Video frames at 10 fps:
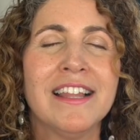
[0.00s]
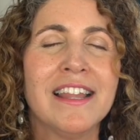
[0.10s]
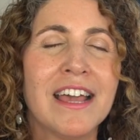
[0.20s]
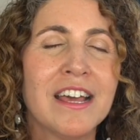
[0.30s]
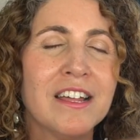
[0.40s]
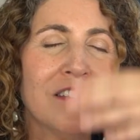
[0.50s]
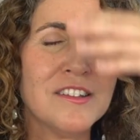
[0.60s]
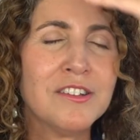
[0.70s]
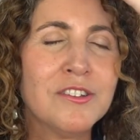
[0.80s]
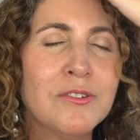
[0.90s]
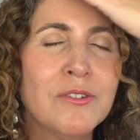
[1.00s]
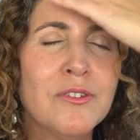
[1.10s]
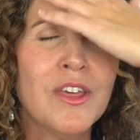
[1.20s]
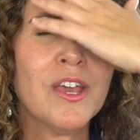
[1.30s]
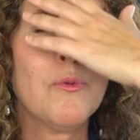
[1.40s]
like a
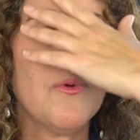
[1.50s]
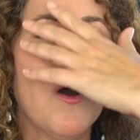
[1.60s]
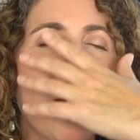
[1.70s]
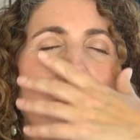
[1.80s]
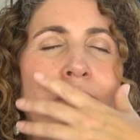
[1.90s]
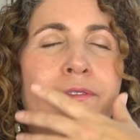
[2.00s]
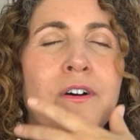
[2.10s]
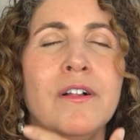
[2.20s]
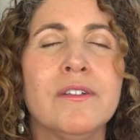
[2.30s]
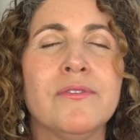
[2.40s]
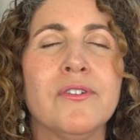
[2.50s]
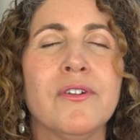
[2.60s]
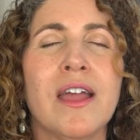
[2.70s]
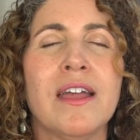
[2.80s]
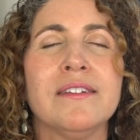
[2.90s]
soothing waterfall of
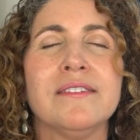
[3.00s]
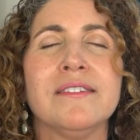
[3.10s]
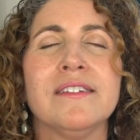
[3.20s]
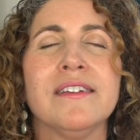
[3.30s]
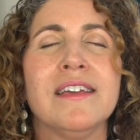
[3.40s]
grace.